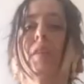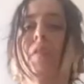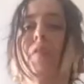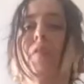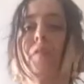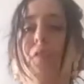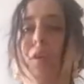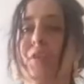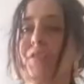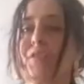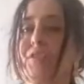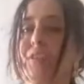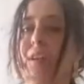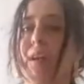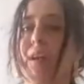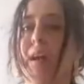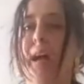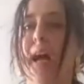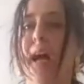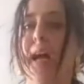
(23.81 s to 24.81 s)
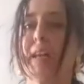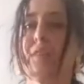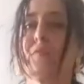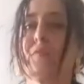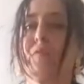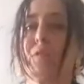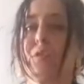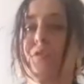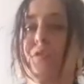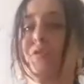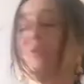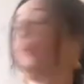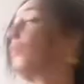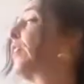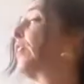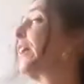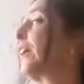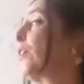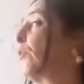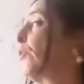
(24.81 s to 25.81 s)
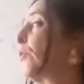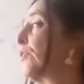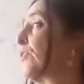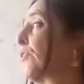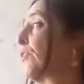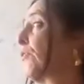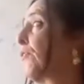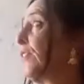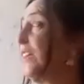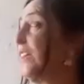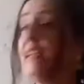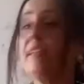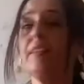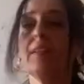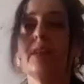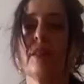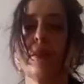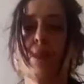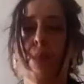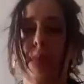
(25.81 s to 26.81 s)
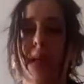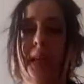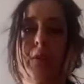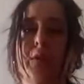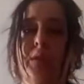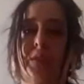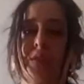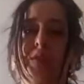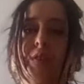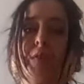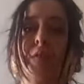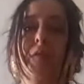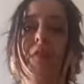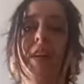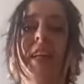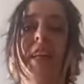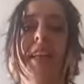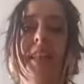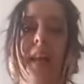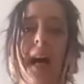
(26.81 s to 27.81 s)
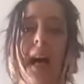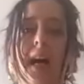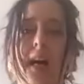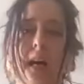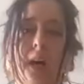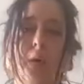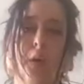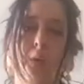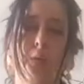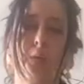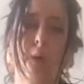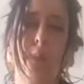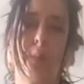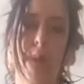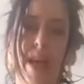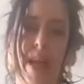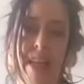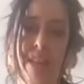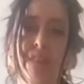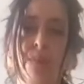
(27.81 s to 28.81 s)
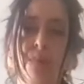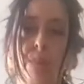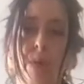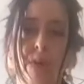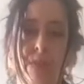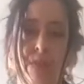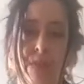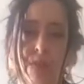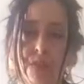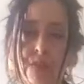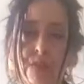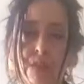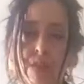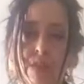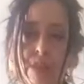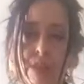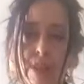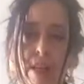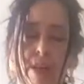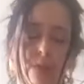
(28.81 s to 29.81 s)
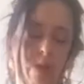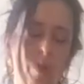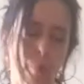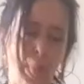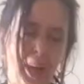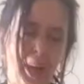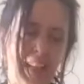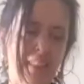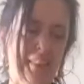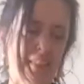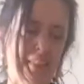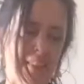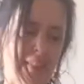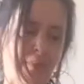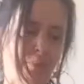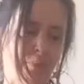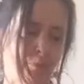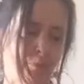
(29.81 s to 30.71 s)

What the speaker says: First, I was talking on the feet because the feet are our base posture, our base